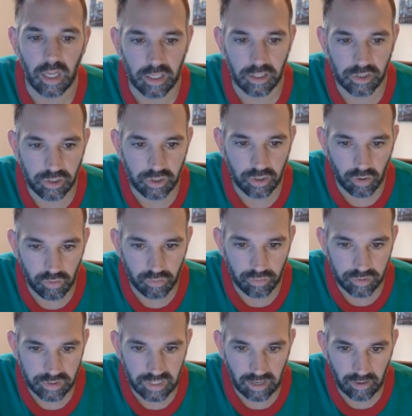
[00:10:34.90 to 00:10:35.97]
And it
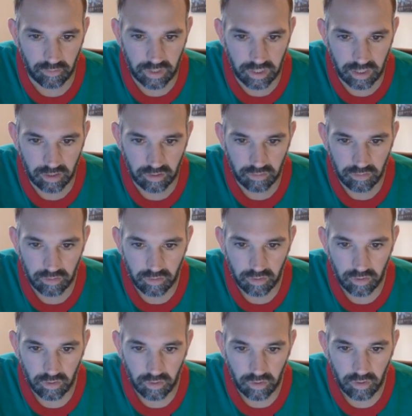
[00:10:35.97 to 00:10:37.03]
shows down here
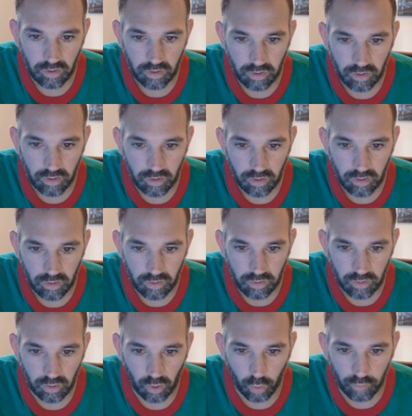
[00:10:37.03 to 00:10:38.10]

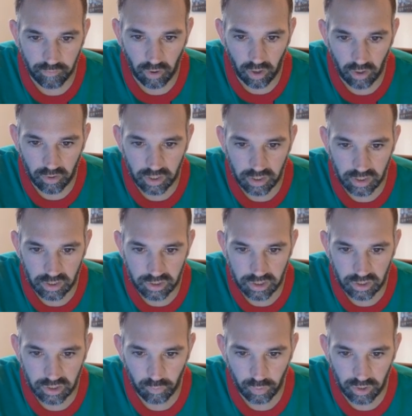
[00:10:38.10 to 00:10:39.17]
the overall
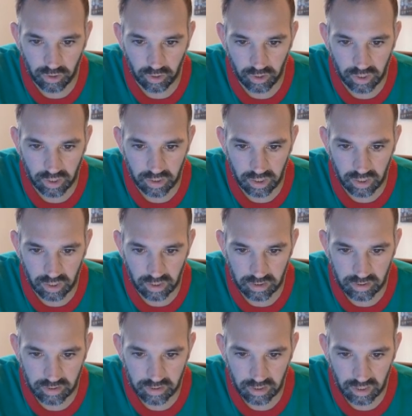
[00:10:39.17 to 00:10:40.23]
condition. We look at
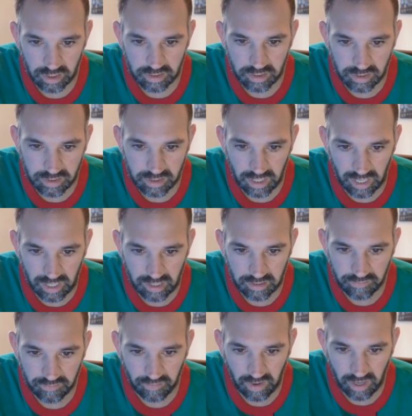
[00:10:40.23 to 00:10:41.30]
this. Is it
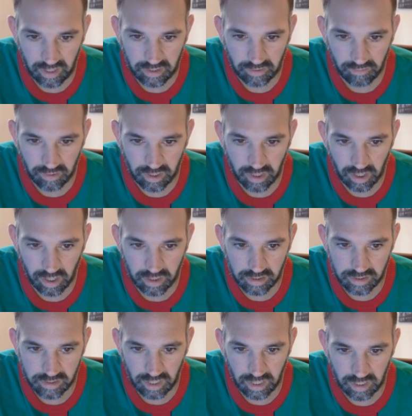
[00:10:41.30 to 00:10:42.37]
satisfactory or
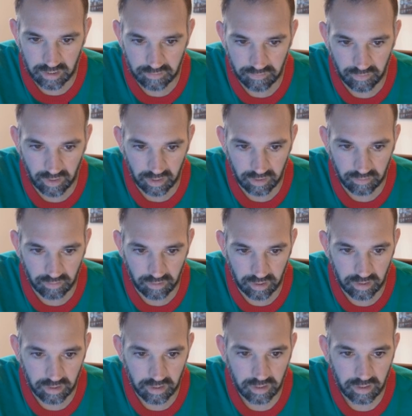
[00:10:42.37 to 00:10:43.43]

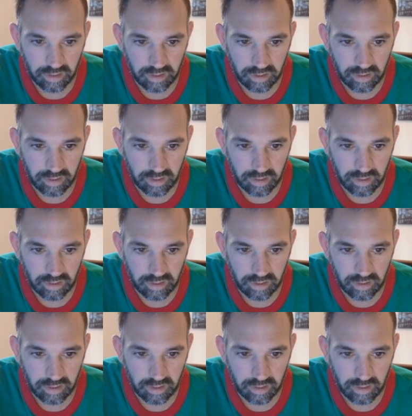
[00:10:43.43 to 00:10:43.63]
unsatisfactory?